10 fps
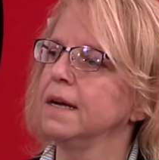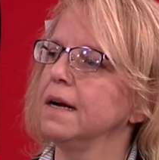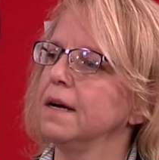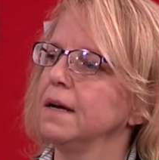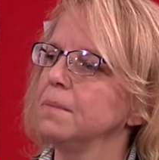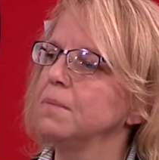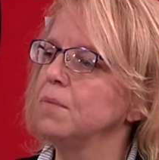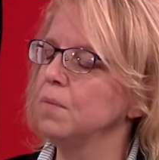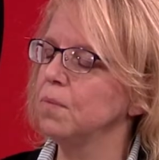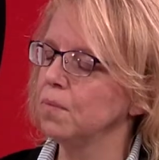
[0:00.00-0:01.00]
Um,
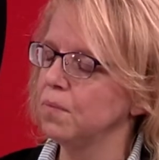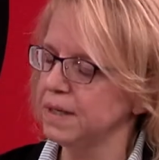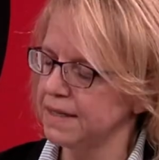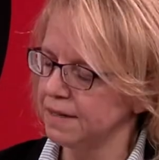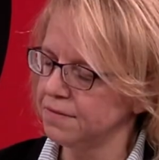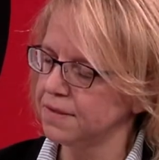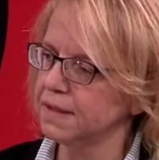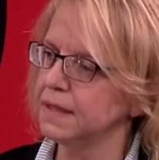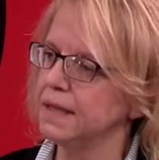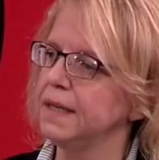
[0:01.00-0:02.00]
we
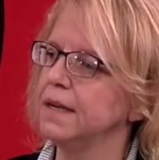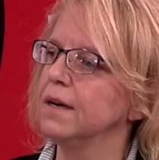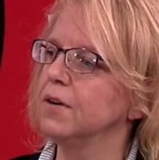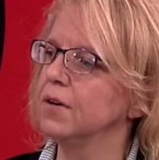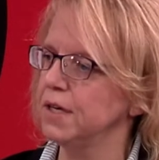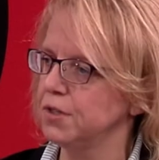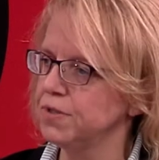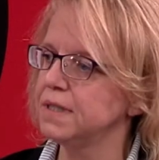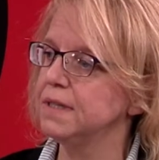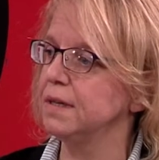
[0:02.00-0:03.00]
definitely are
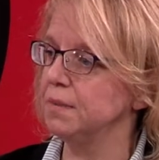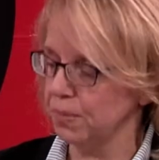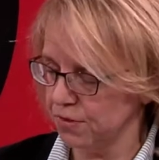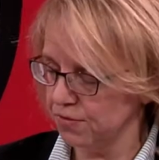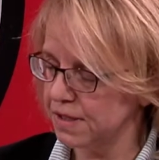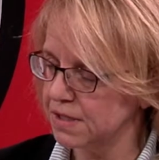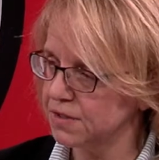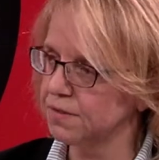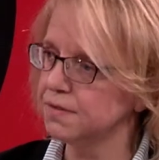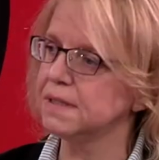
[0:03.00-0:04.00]
interested in pervious
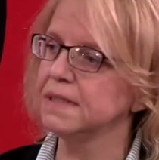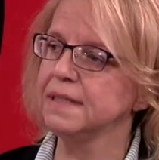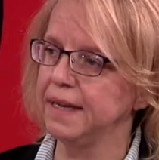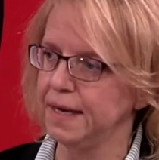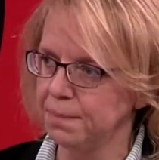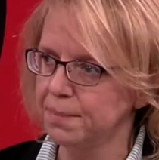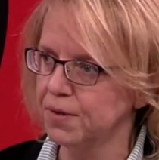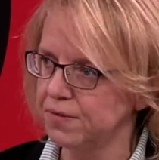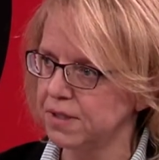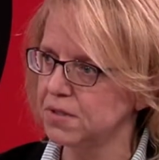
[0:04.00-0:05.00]
surfaces and
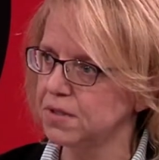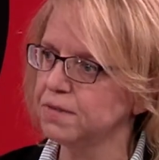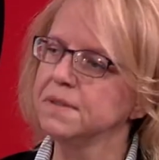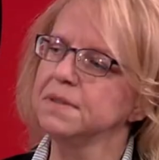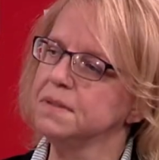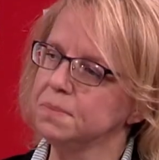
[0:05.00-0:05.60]
impervious surfaces,